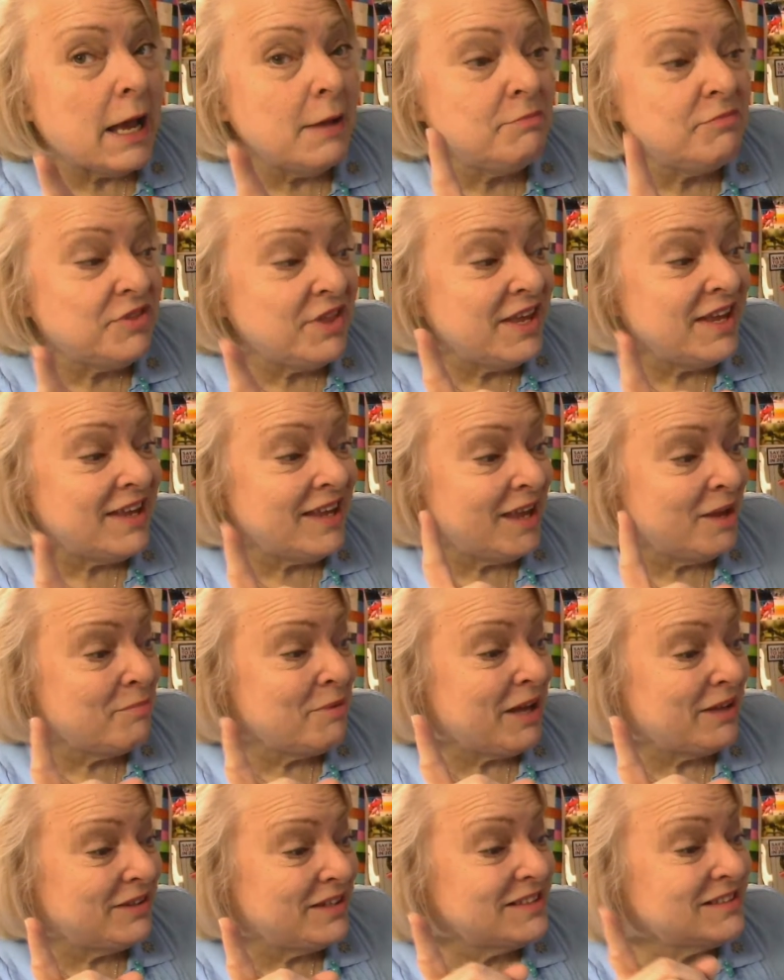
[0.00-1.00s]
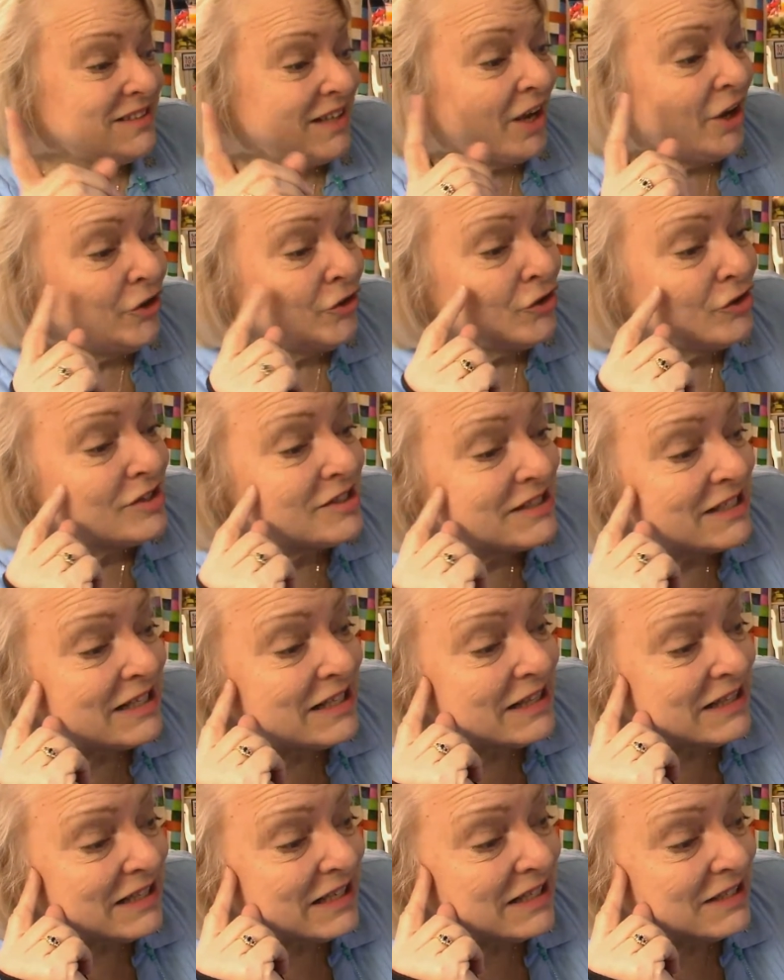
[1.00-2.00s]
I'm thinking about this
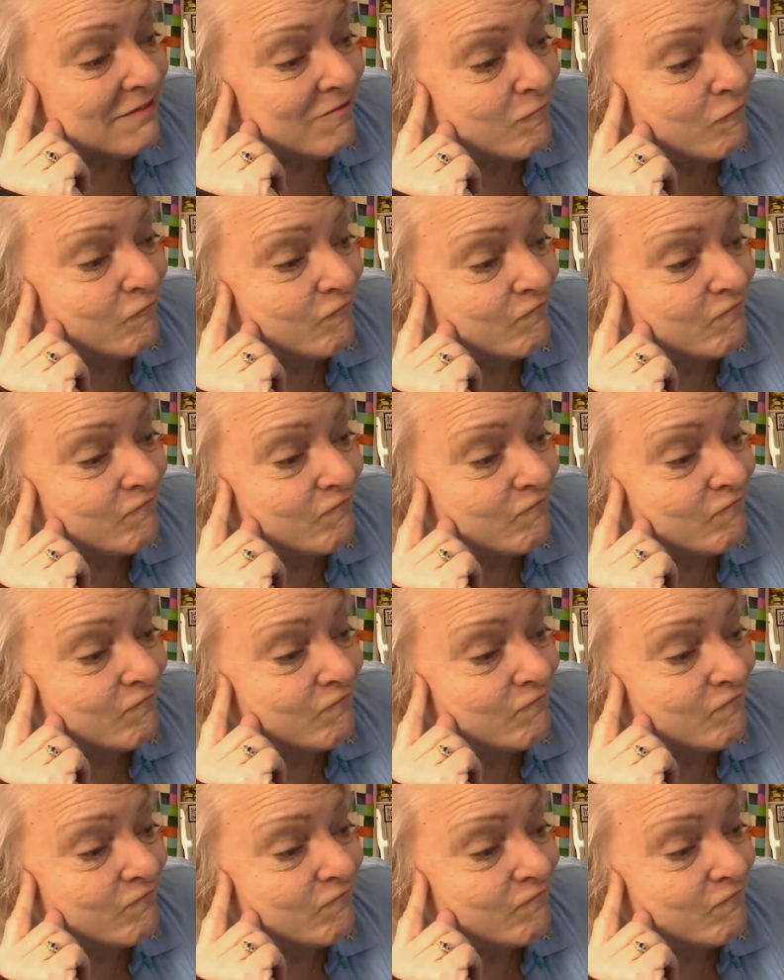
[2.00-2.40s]
undersea thing.